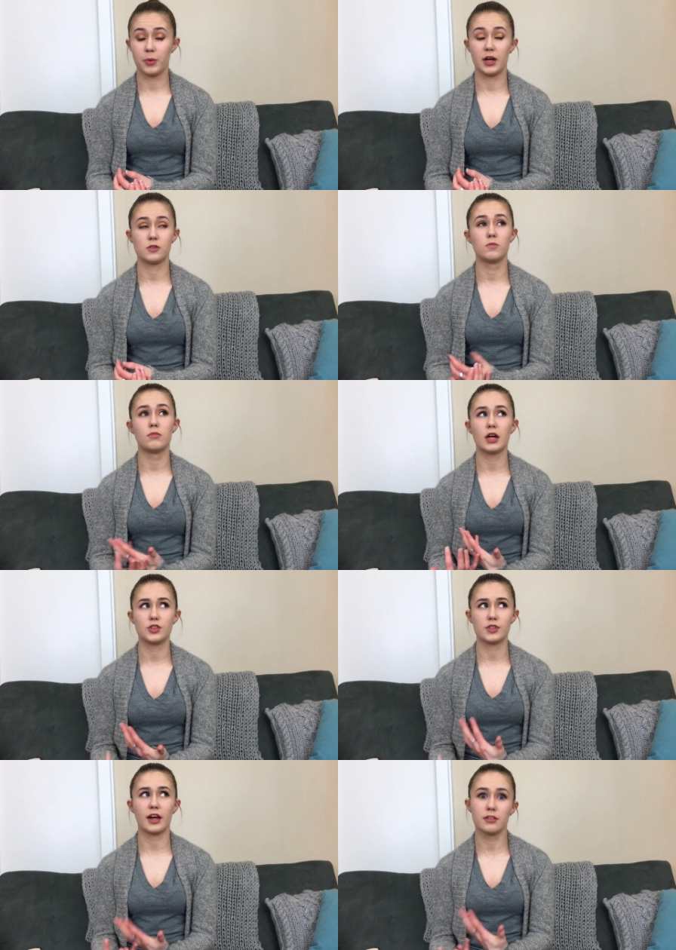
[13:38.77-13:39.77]
but as much
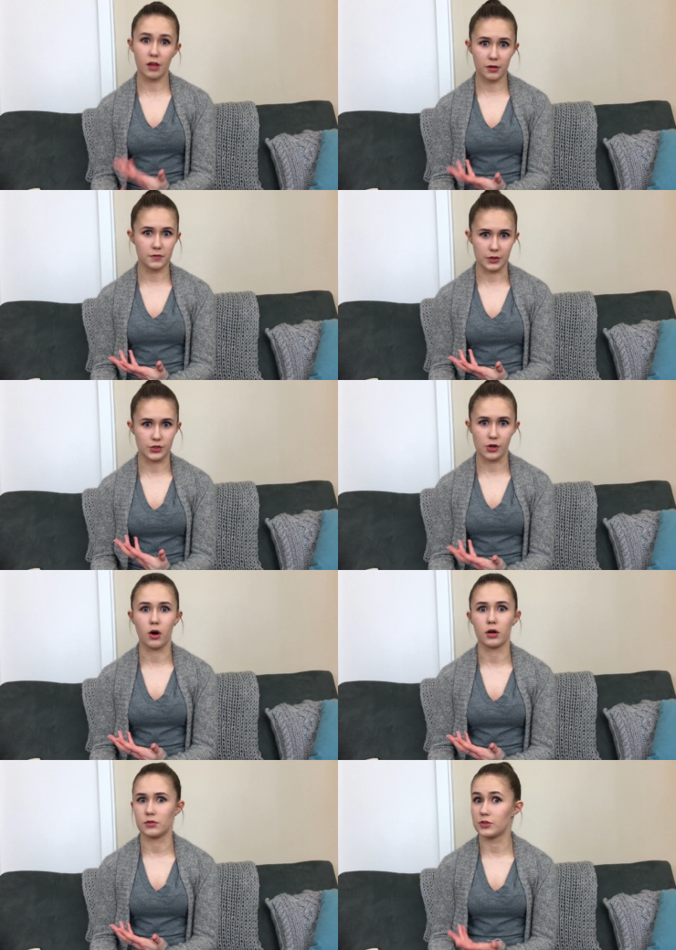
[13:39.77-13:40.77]
as I love this
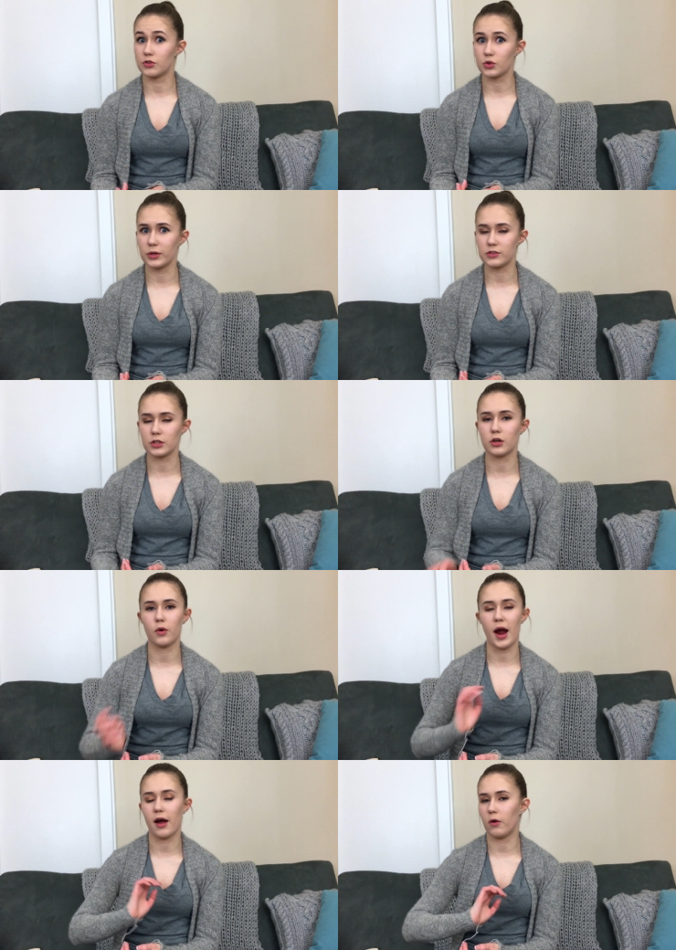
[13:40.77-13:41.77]
yarn, this is Quince &
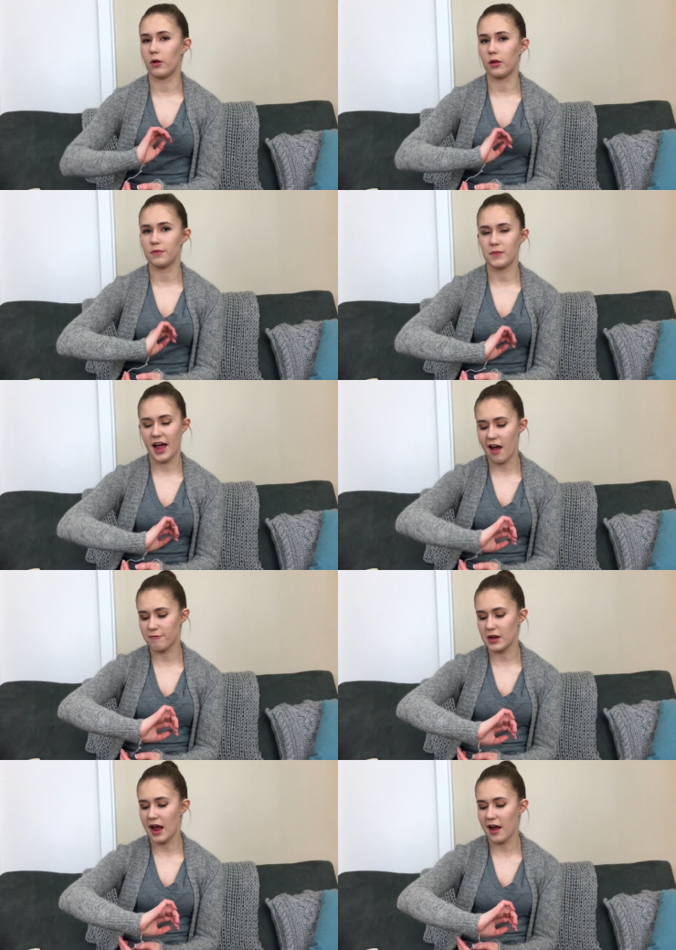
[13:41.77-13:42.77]
Co. Owl,
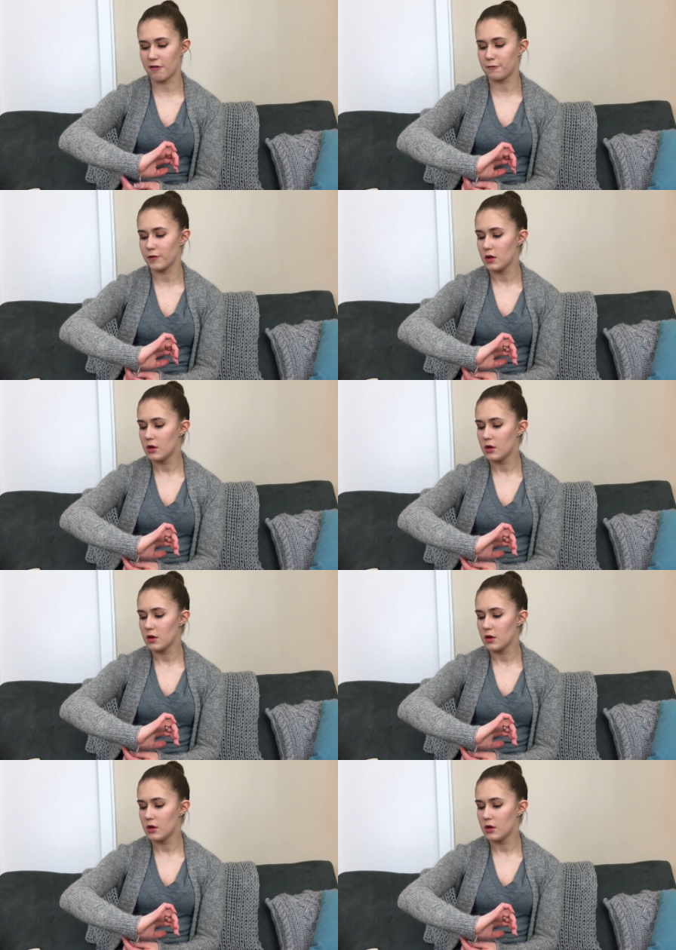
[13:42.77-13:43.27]
half and half,